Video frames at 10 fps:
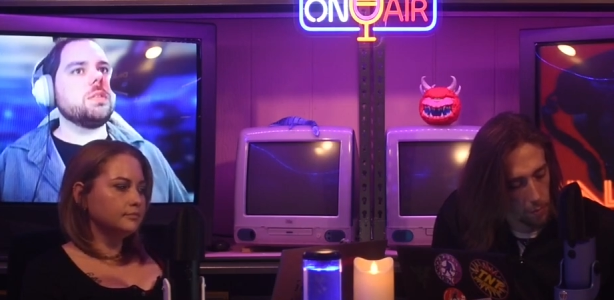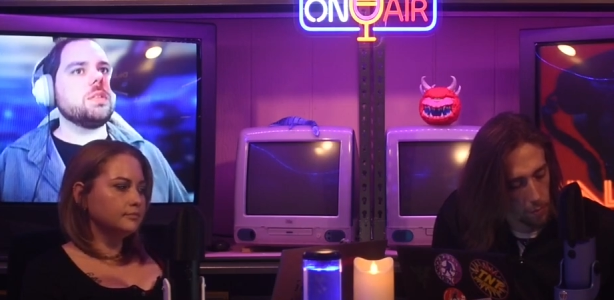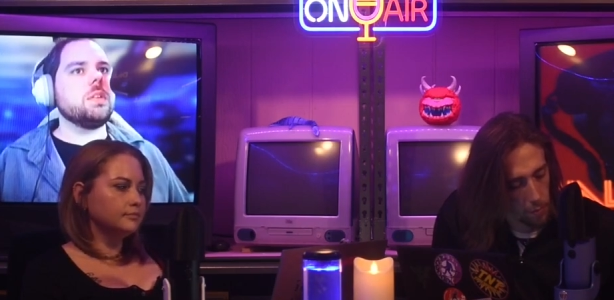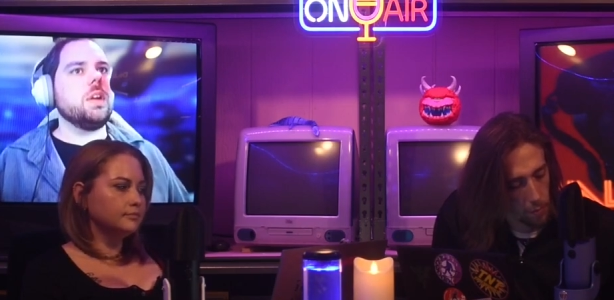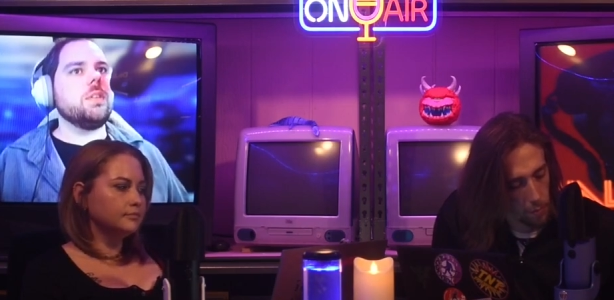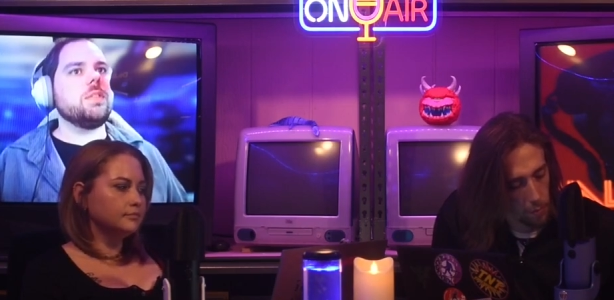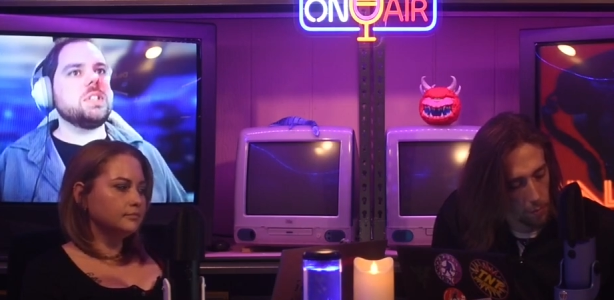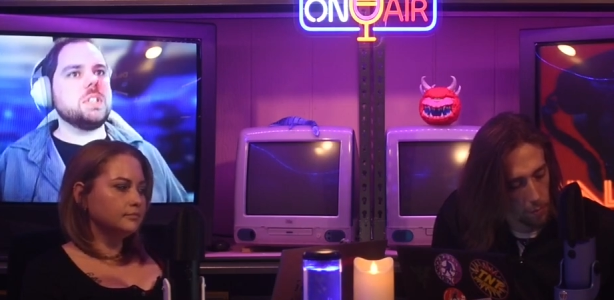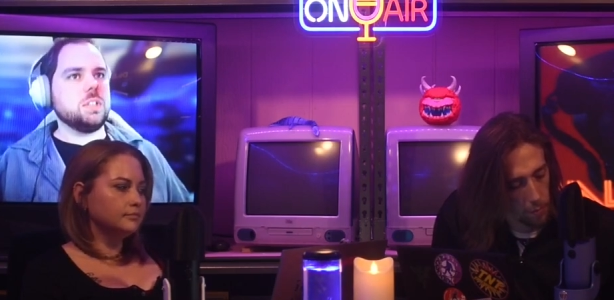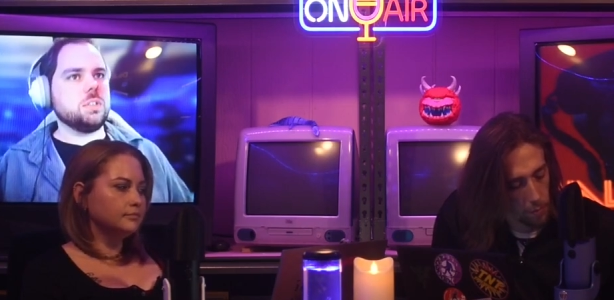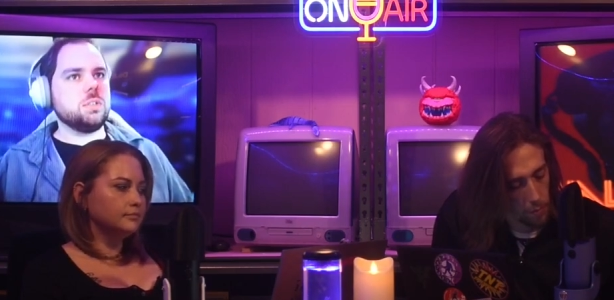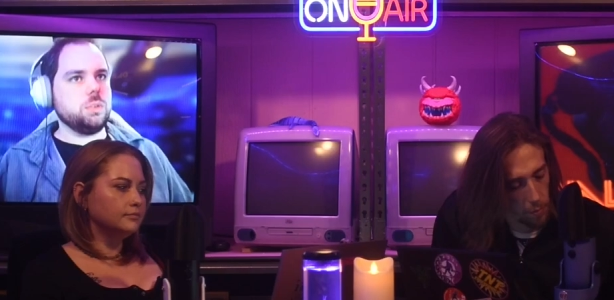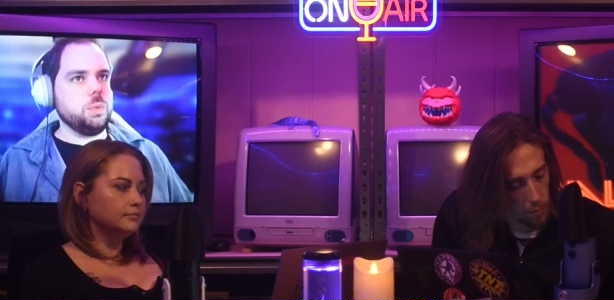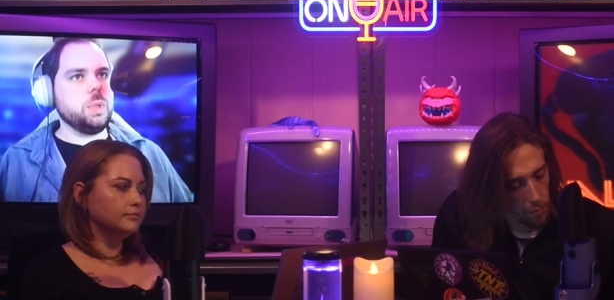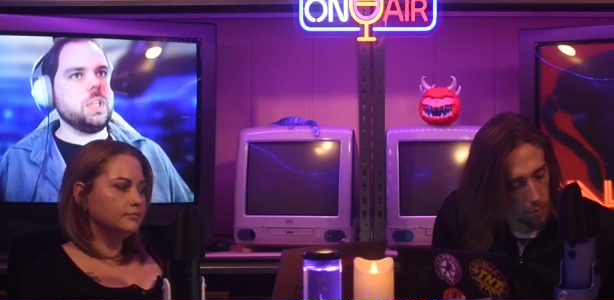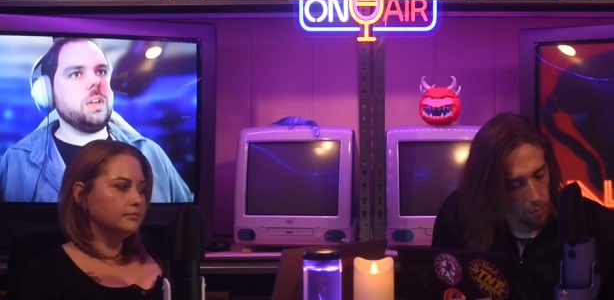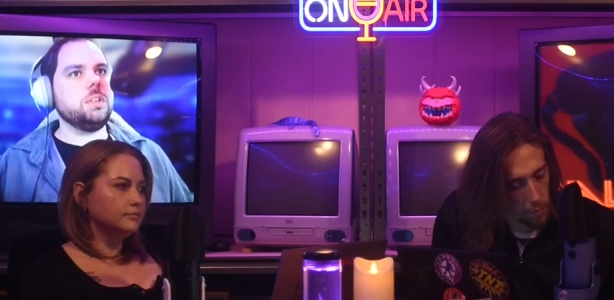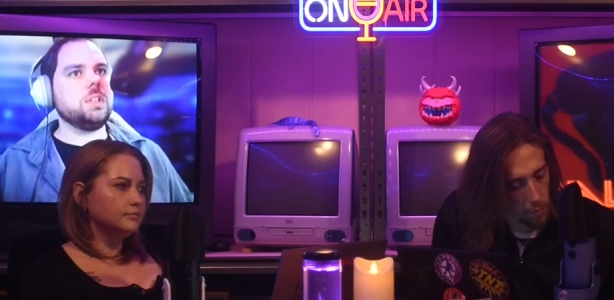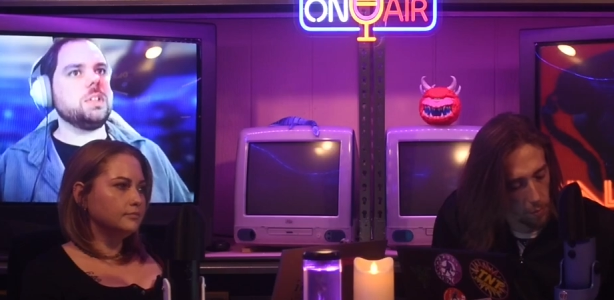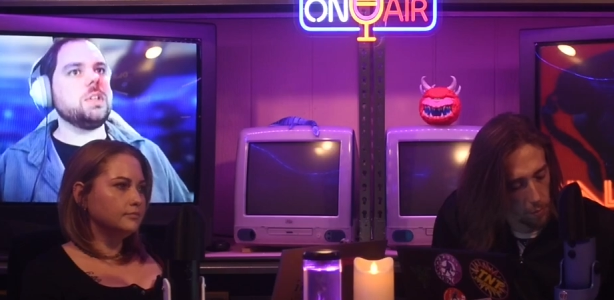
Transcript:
Speaker 1: And if this is true intelligence,